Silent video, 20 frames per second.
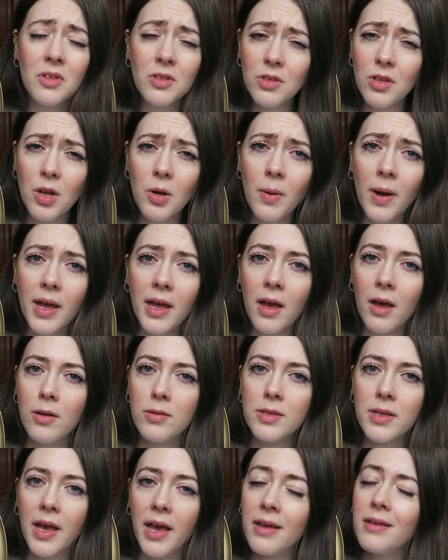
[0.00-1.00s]
no way
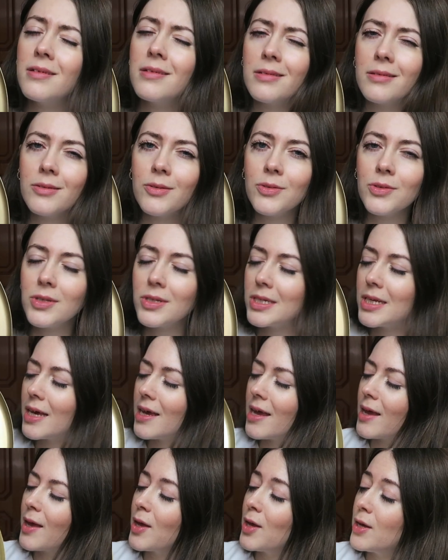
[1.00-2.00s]
Jose, not today.